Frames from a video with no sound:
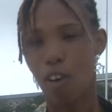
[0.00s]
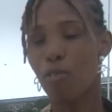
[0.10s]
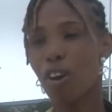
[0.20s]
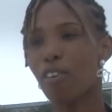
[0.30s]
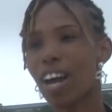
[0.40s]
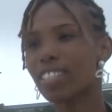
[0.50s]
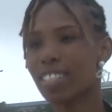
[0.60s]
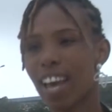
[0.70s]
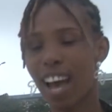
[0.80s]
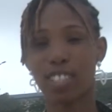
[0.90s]
We're right
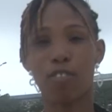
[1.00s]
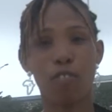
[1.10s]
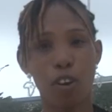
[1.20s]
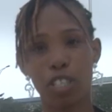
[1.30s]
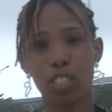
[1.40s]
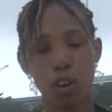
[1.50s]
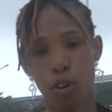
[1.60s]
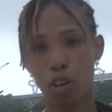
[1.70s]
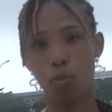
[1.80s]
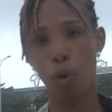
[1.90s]
here at a very
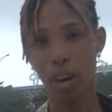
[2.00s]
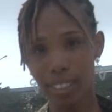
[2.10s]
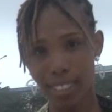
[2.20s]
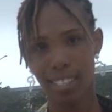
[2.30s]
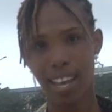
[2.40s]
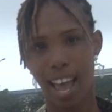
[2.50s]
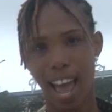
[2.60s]
historical point,